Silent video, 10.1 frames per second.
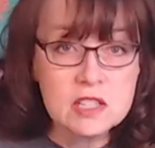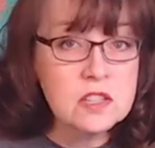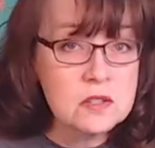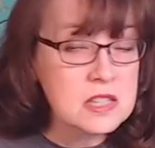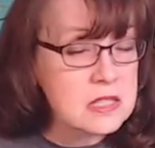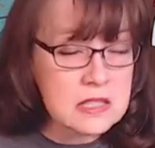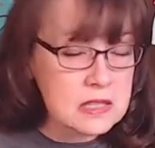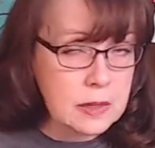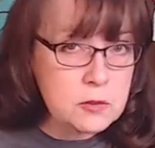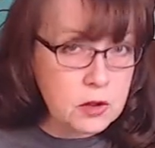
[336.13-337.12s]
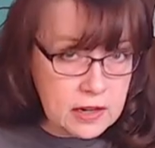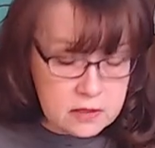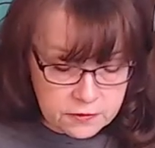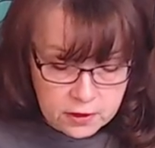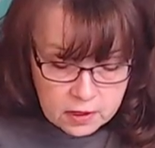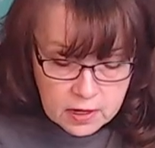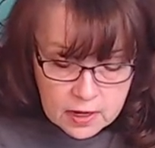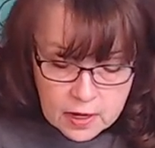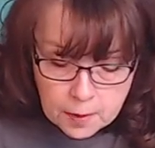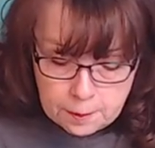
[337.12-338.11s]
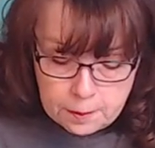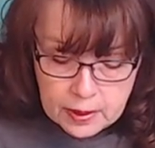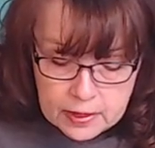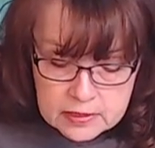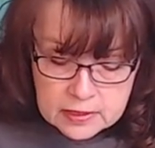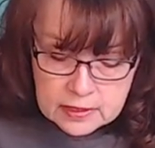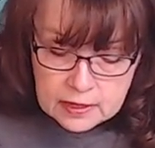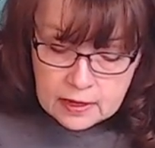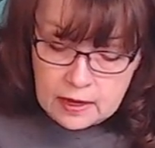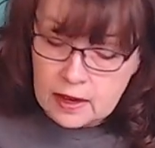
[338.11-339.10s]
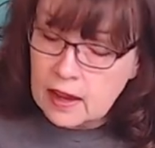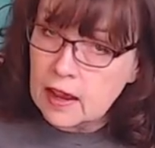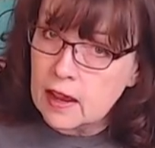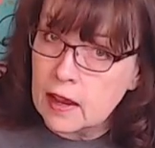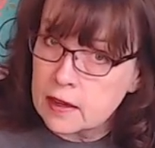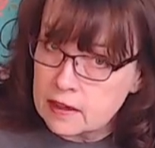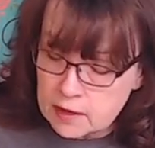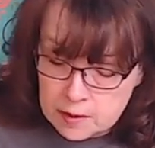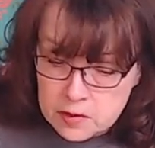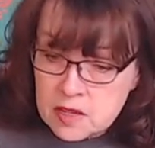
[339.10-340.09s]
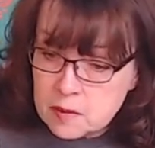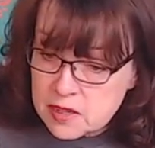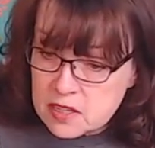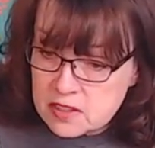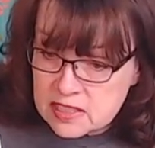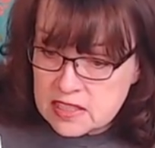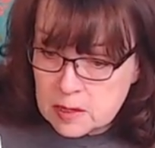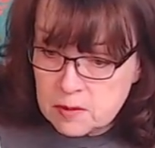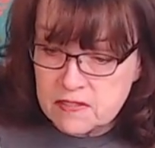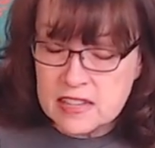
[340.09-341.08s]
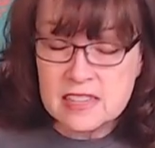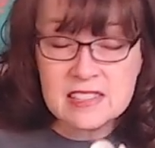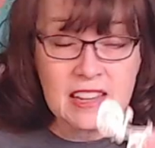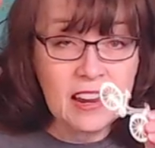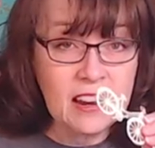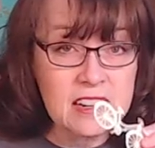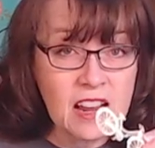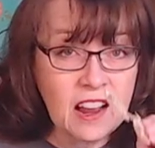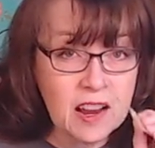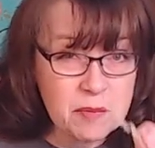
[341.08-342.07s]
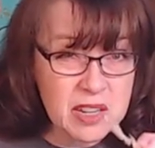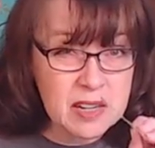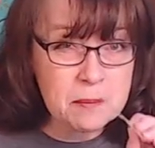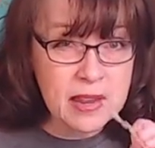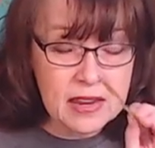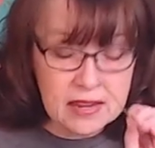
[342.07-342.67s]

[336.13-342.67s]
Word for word: use this same transfer, but I'm going to be using some of these and I'm going to make